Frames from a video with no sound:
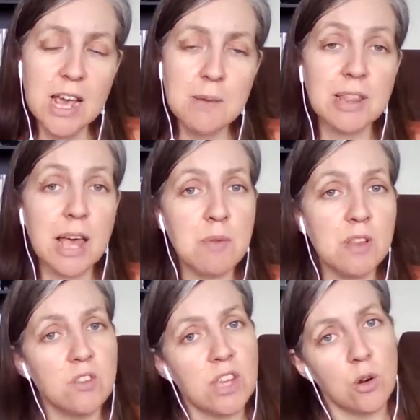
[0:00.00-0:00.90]
But that
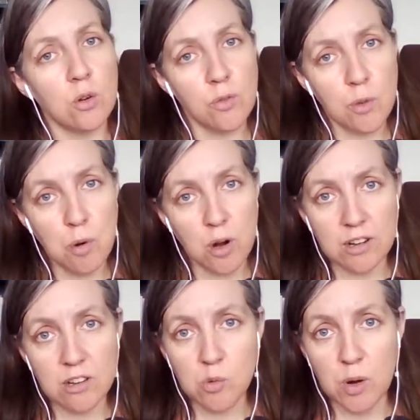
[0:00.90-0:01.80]
means you get all of the
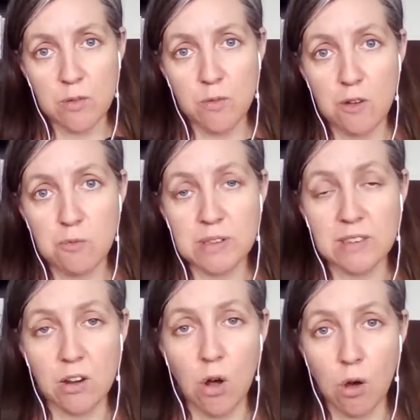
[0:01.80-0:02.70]
product at 25%
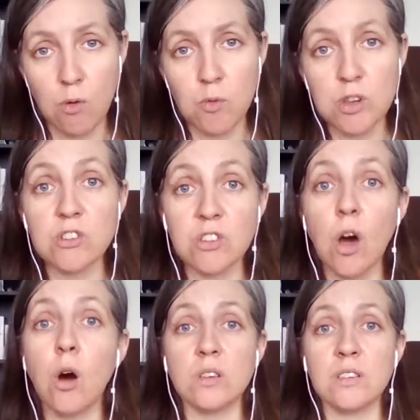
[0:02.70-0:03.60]
off, which is the
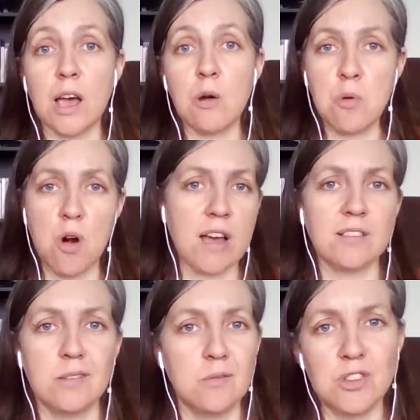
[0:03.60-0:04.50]
wholesale
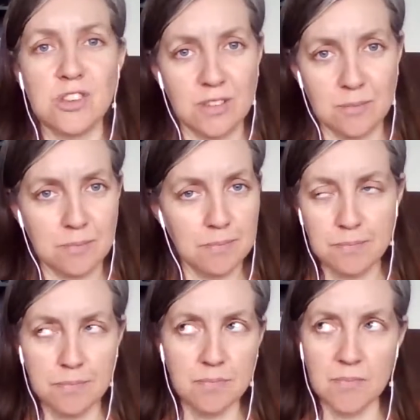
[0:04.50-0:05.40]
price, which is
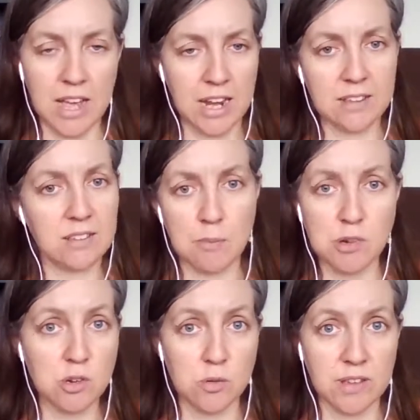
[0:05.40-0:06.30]
an
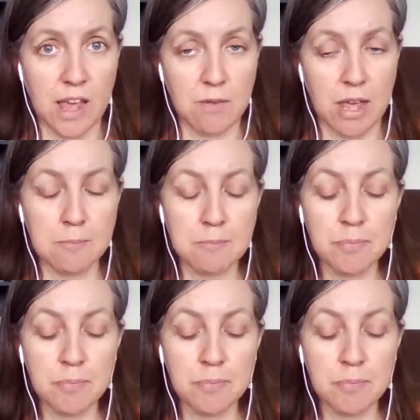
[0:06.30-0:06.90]
exceptional saving.